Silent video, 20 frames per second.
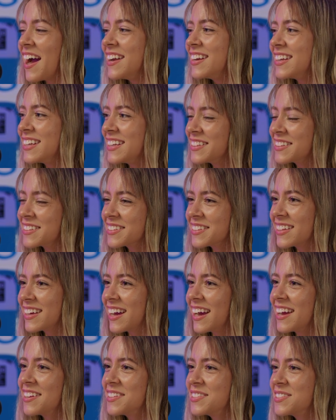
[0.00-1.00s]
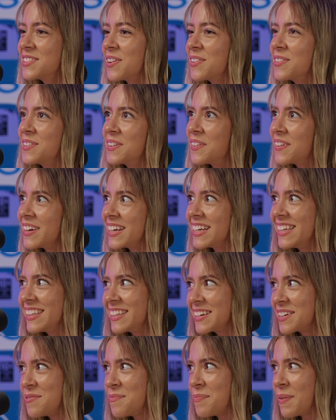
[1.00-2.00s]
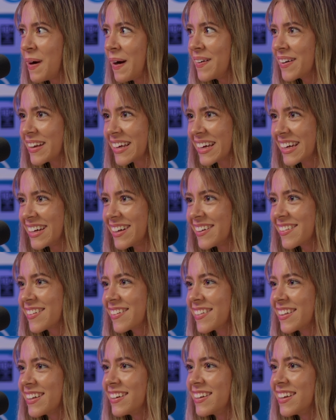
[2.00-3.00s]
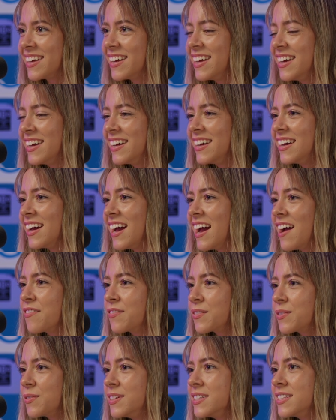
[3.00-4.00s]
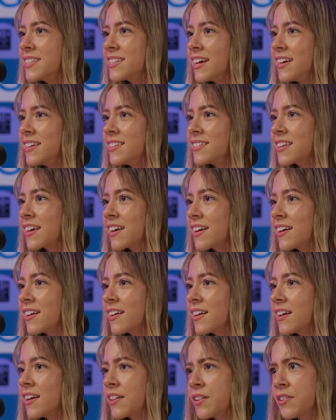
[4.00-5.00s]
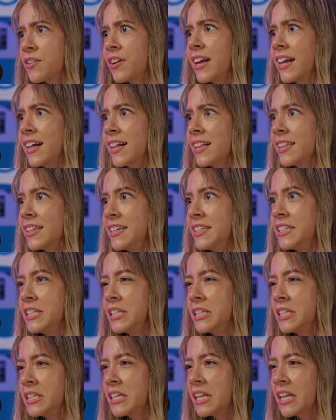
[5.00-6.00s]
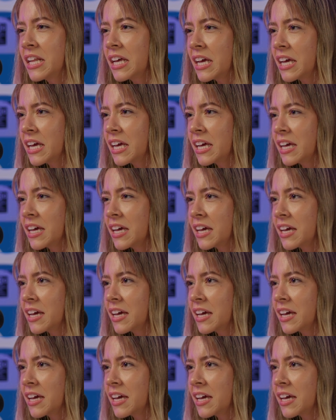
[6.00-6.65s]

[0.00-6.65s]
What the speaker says: I don't know anything about it other than everyone says Hillary Clinton did it.